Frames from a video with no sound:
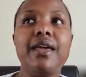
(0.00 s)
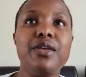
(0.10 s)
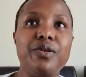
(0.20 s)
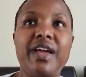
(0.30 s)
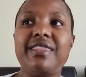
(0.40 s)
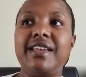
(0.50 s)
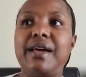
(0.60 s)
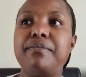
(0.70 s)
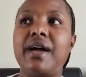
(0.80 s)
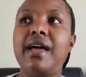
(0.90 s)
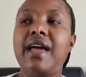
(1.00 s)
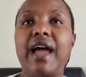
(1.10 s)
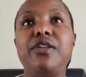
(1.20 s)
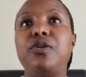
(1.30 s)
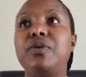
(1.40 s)
You get the number
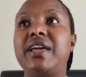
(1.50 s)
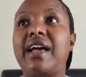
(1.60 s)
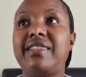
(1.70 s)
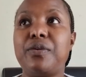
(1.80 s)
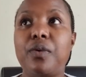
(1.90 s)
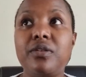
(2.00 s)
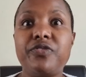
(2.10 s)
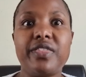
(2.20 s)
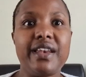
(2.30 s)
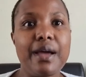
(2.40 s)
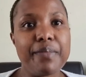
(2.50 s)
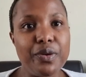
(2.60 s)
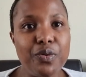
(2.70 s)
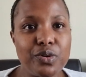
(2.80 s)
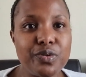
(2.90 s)
and you're looking at the wall for the number. You
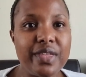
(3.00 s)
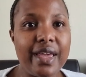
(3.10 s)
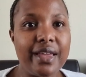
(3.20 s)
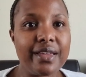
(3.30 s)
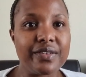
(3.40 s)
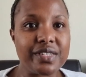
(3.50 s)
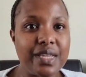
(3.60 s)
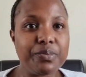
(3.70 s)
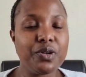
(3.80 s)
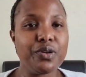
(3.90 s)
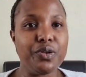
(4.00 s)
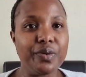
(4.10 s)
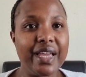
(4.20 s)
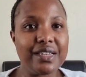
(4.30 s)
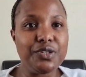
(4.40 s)
go to the reception, you
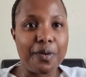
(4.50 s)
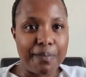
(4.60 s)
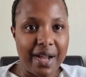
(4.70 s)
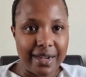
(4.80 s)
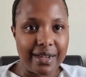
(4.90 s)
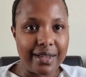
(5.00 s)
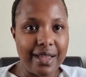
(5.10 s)
get your bag.